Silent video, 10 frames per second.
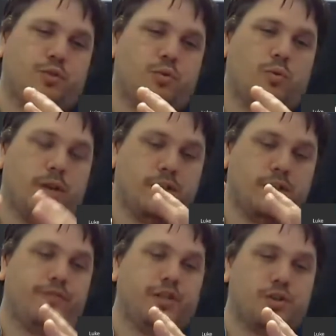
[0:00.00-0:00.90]

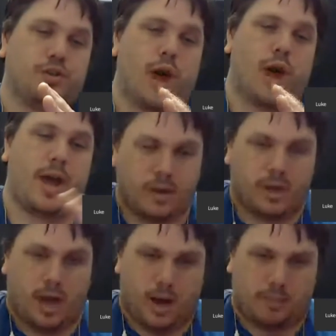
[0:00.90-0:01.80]
individual way.
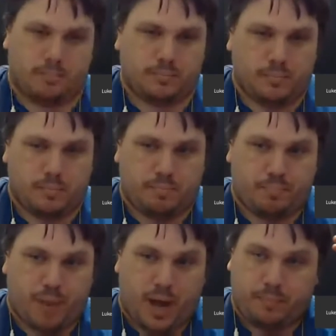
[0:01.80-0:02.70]

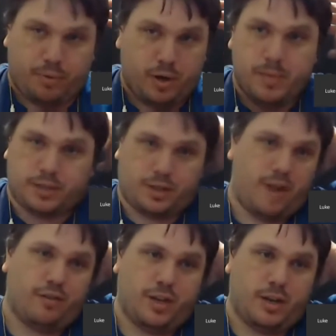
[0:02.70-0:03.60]
But pretty much
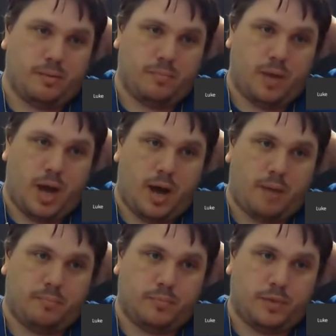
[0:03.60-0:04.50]
everything
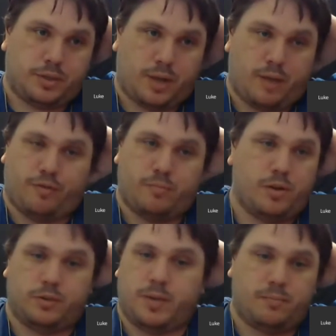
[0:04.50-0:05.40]
that's come from you
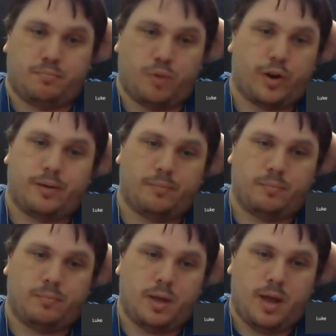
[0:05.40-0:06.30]
has been brilliant.
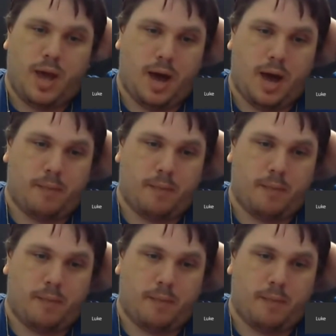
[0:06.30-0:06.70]
But